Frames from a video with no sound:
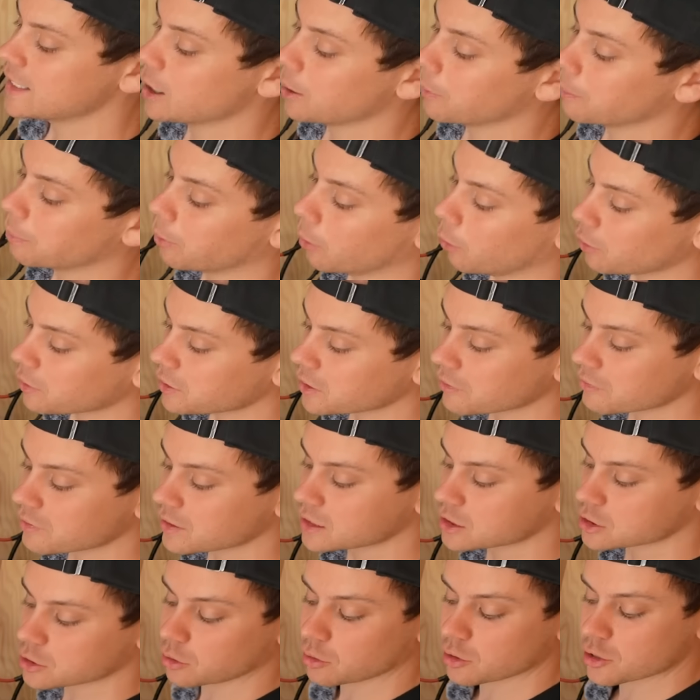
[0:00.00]
Now both of
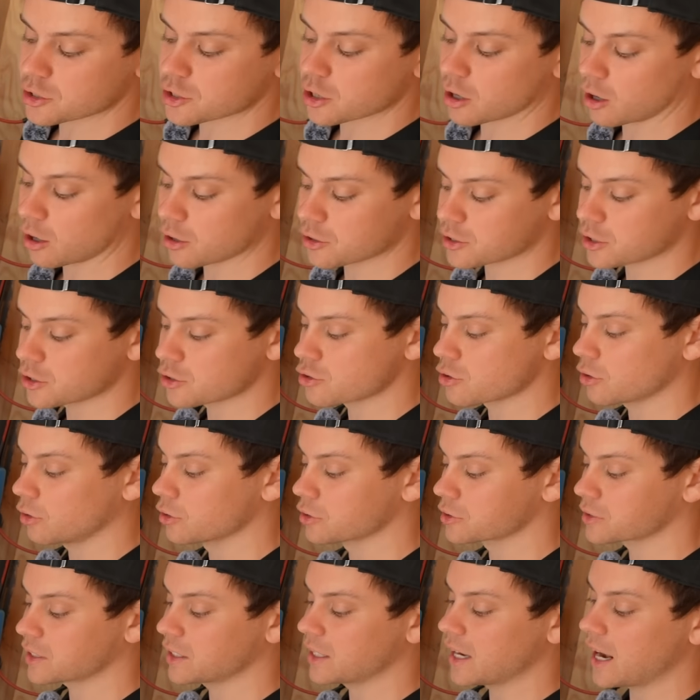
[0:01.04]
these solar charge
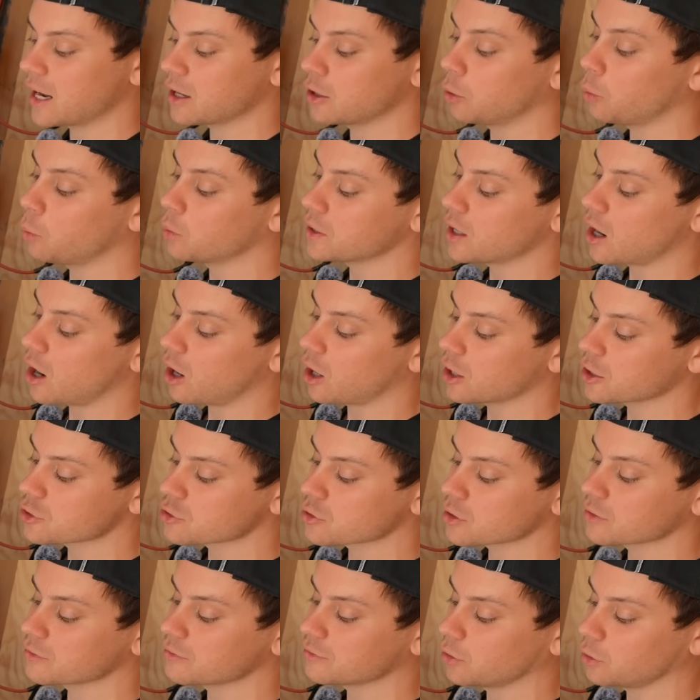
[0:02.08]
controllers can handle
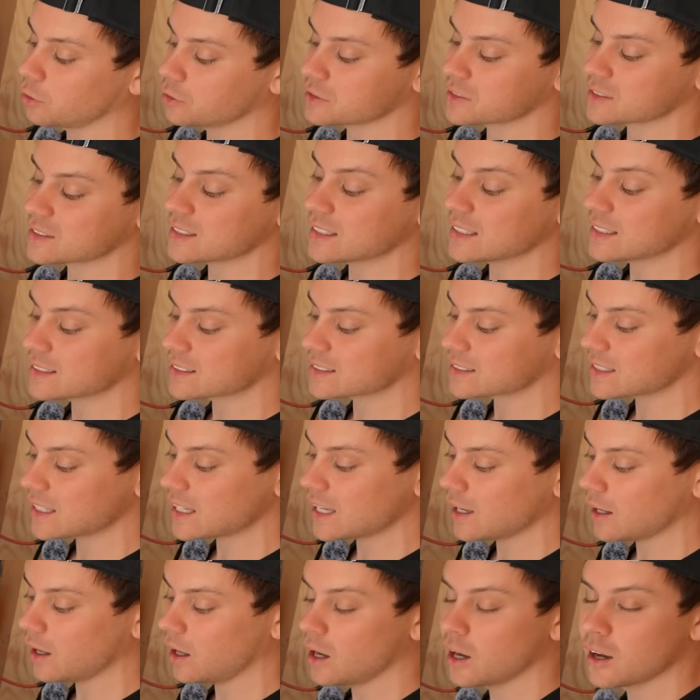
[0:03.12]
100 volts
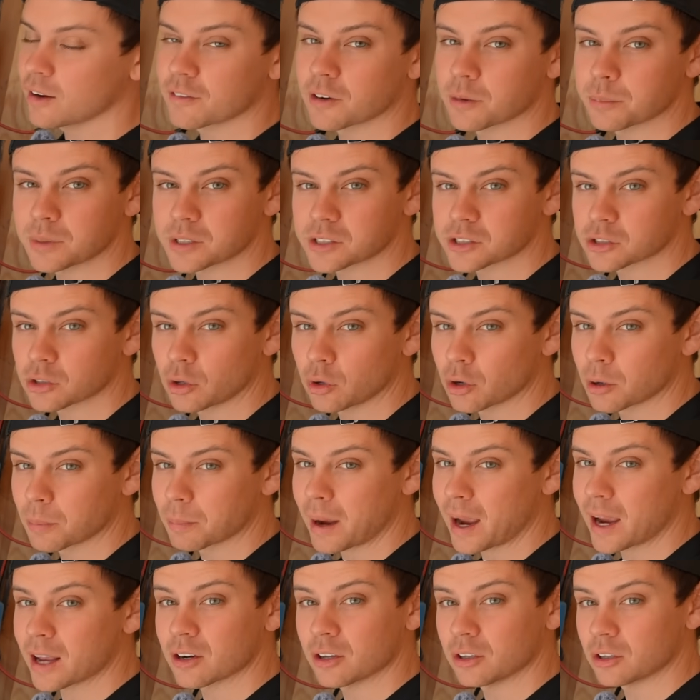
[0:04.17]
DC from the solar
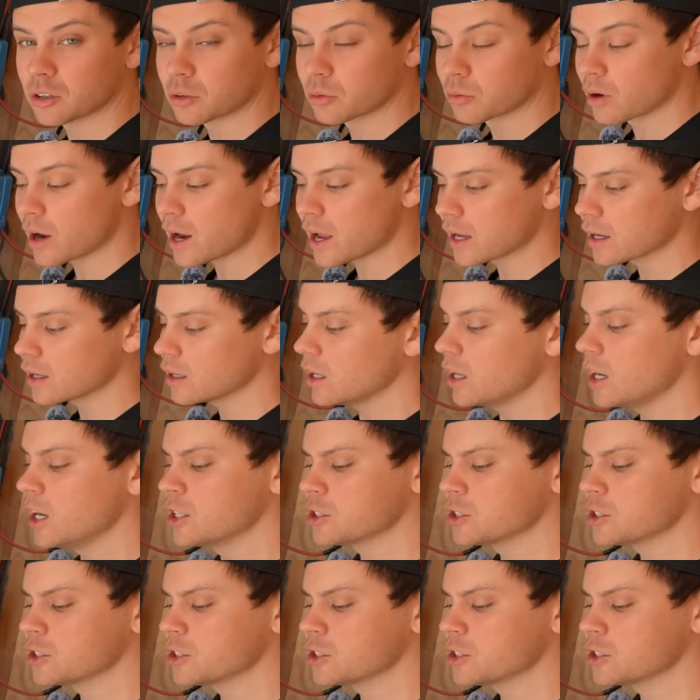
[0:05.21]
panel array.